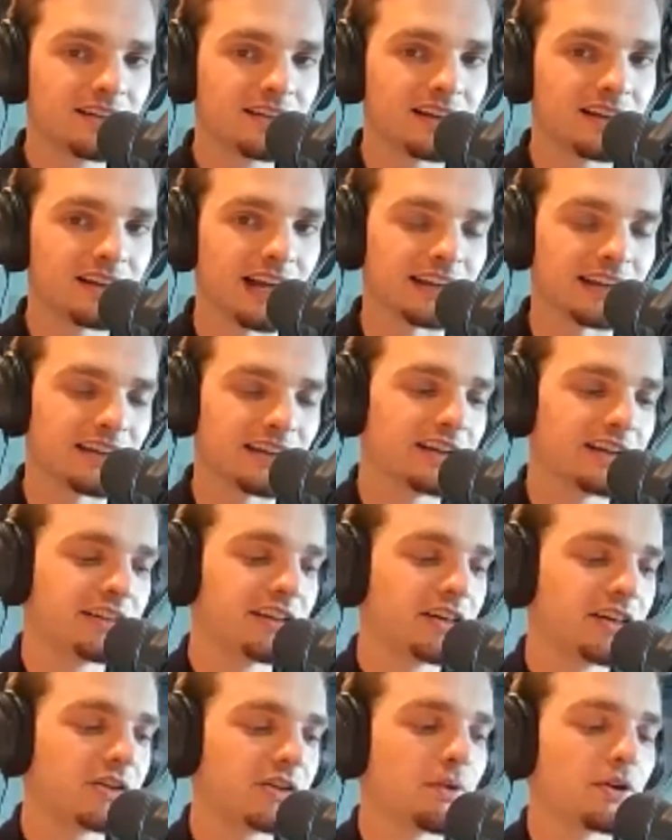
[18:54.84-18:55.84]
and letting the
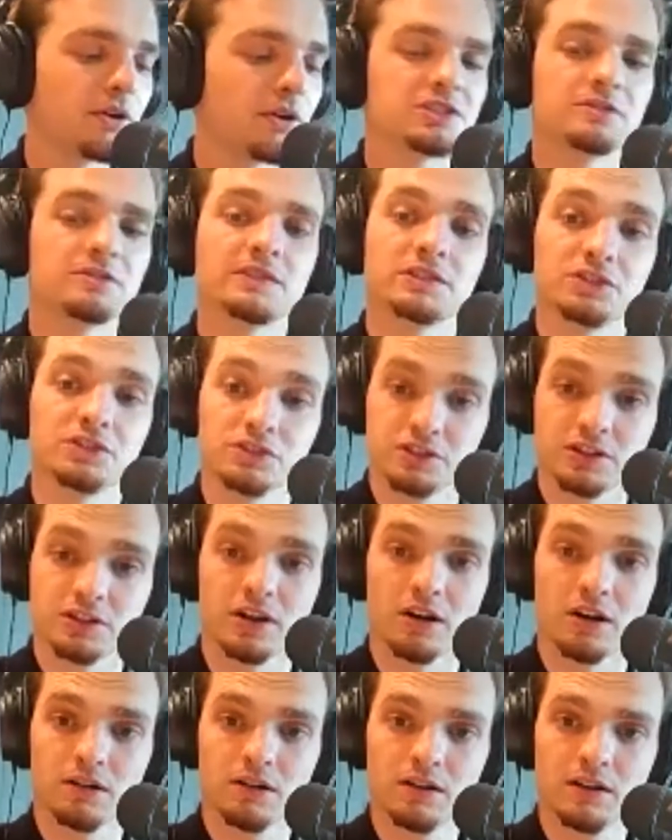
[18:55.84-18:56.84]
other parts of it just
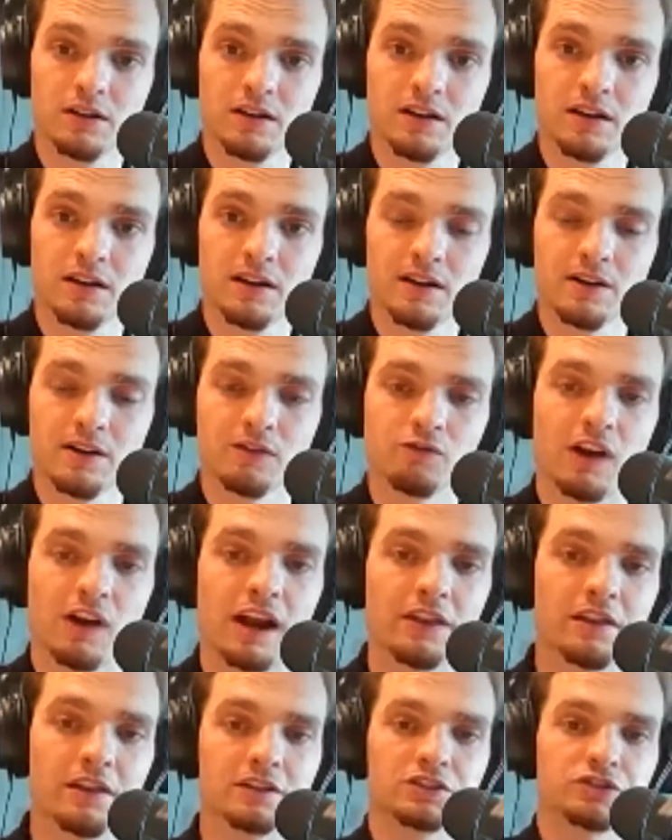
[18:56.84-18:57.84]
go,
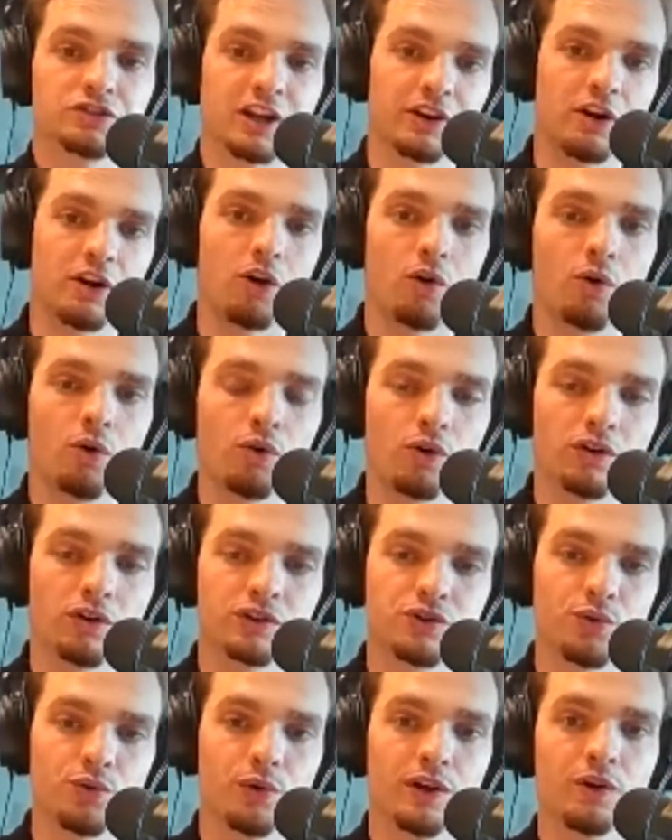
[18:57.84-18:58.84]
rather than trying to hold on
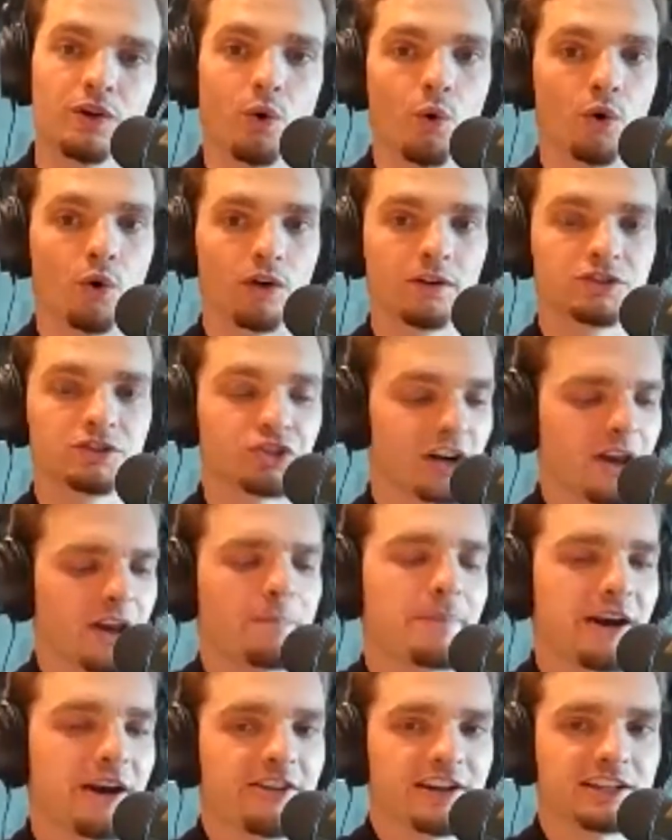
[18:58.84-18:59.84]
to it or trying to
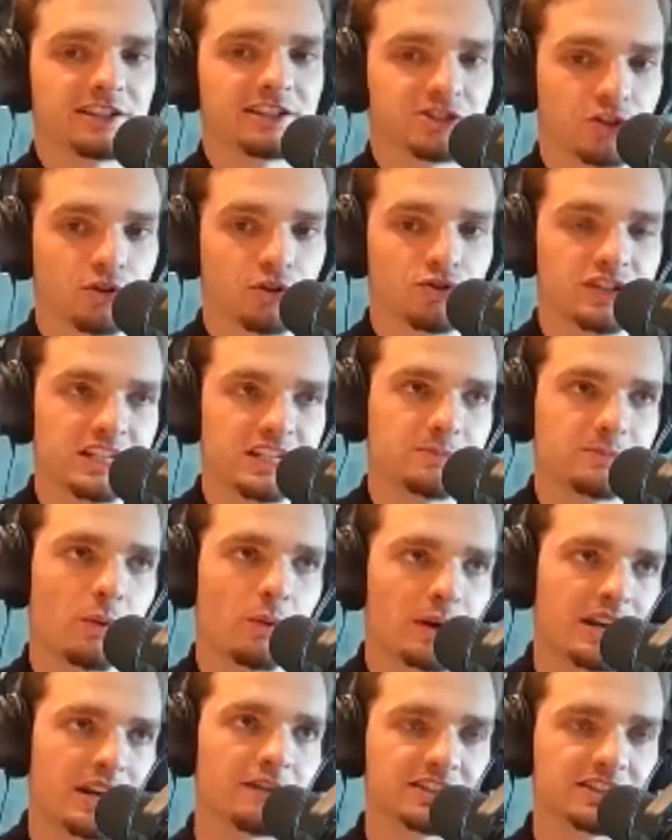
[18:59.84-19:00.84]
bury it so deep where
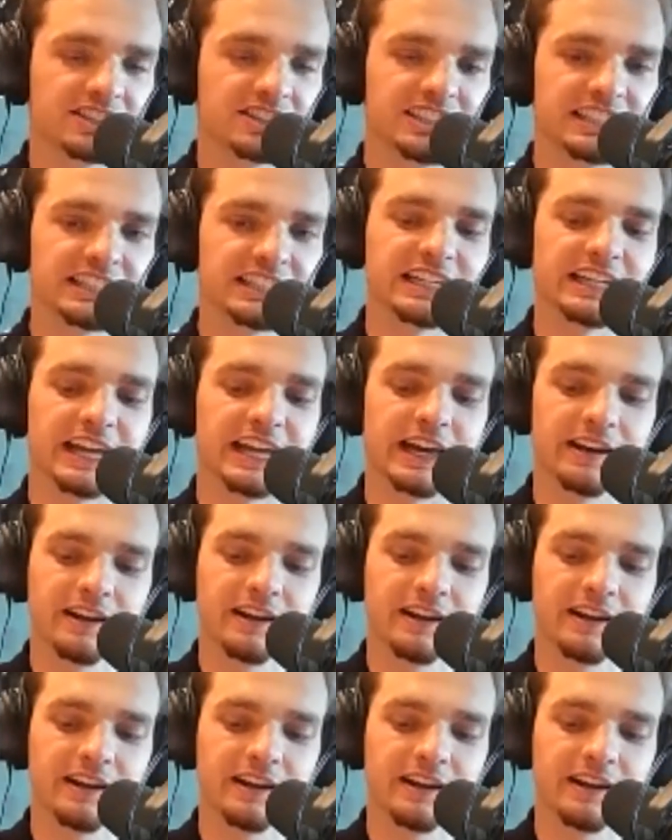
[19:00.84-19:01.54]
we never see it again.